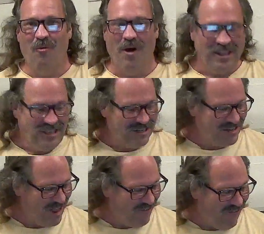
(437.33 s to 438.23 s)
What
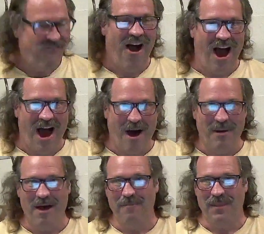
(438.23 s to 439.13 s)
does
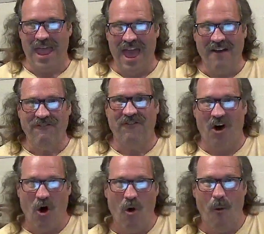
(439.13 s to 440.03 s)
FOB, F
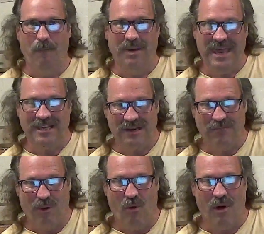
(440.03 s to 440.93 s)
O B as
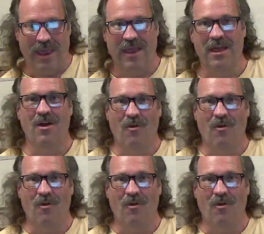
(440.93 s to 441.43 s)
in boy,